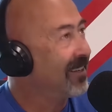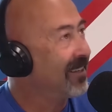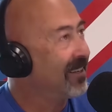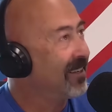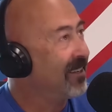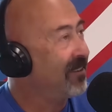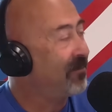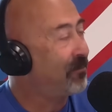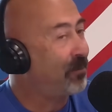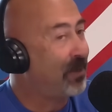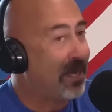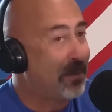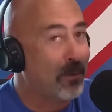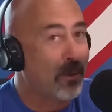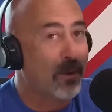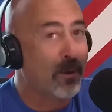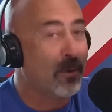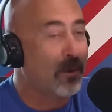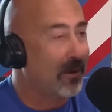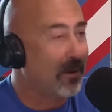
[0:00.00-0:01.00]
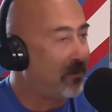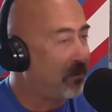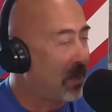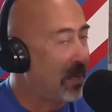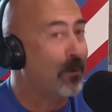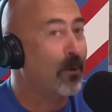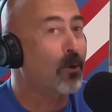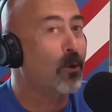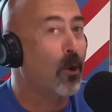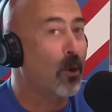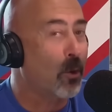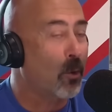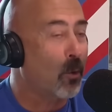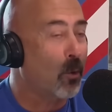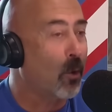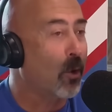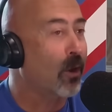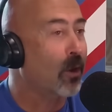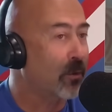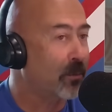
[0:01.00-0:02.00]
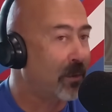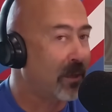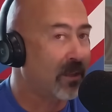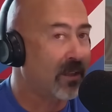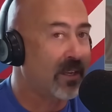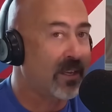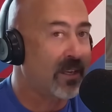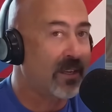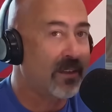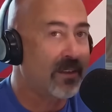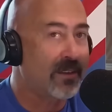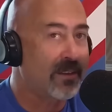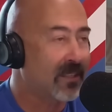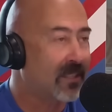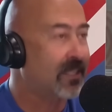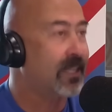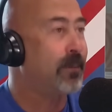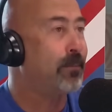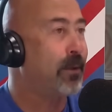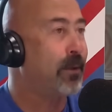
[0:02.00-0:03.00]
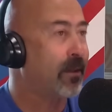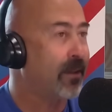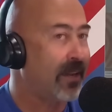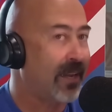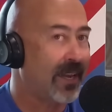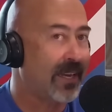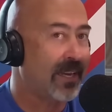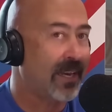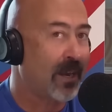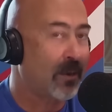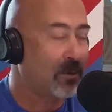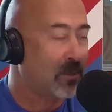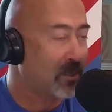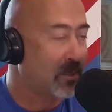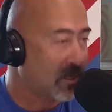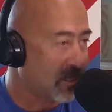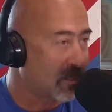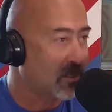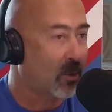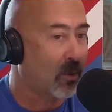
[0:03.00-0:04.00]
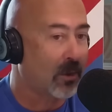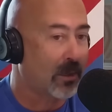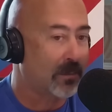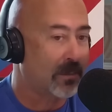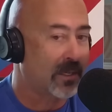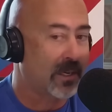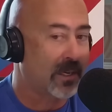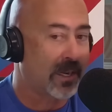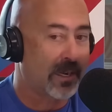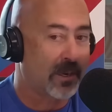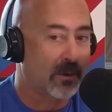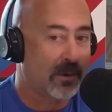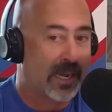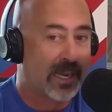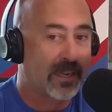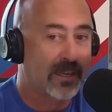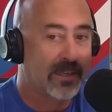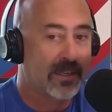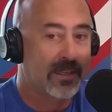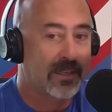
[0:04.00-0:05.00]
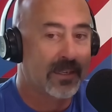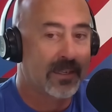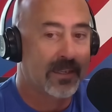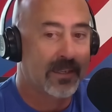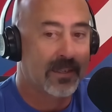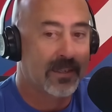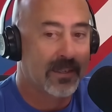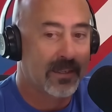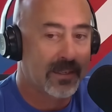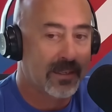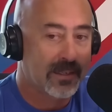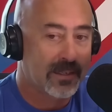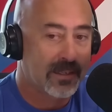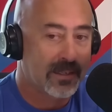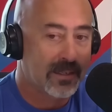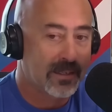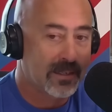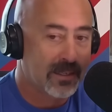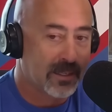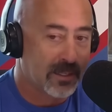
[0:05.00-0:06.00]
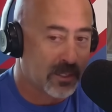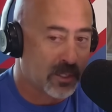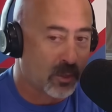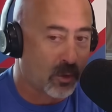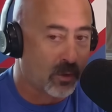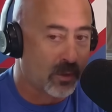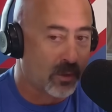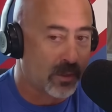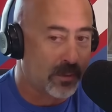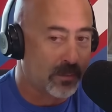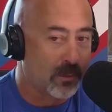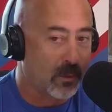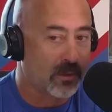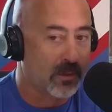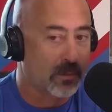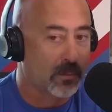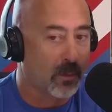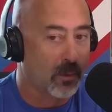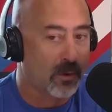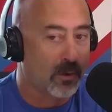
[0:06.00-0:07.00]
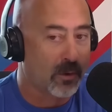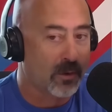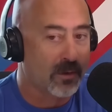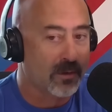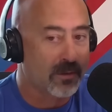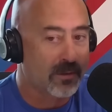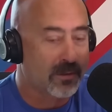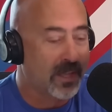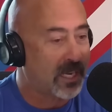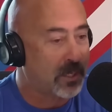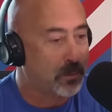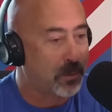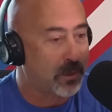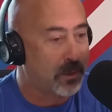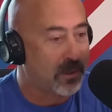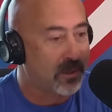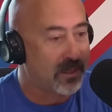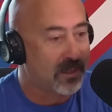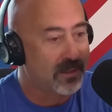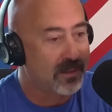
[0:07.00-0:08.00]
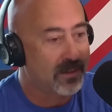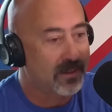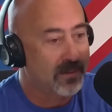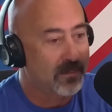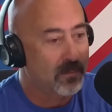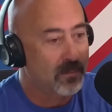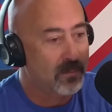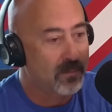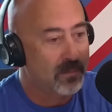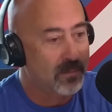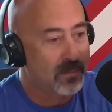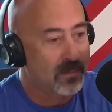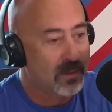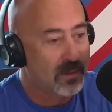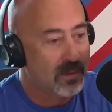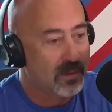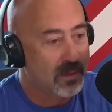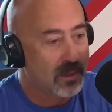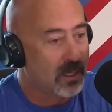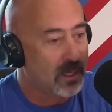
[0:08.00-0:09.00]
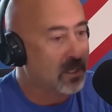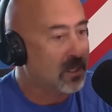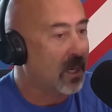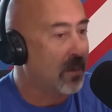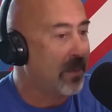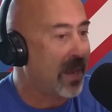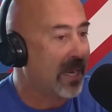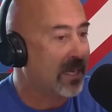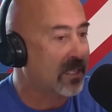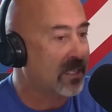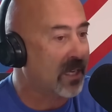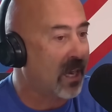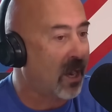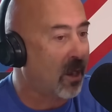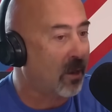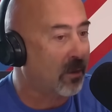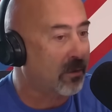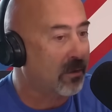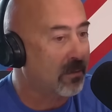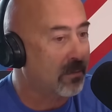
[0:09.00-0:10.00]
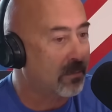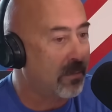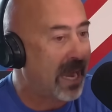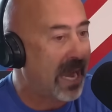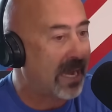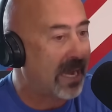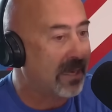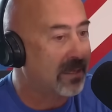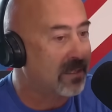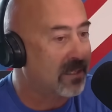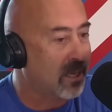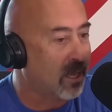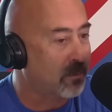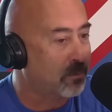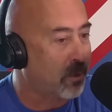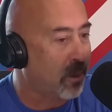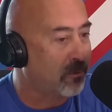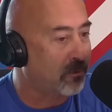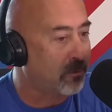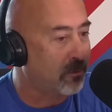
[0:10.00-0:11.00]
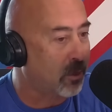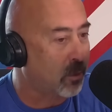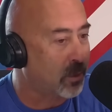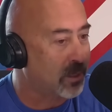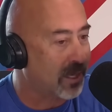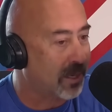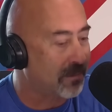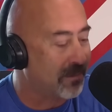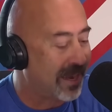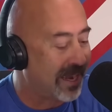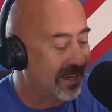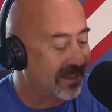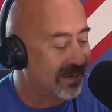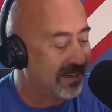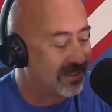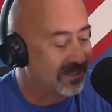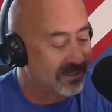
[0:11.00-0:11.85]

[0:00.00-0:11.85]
If people go to work with Billy, you see Billy hanging out, just console him today, okay? Console him north of the border. Thanks, Billy. Let's come back south. Matt in South Buffalo. What's up, Matt?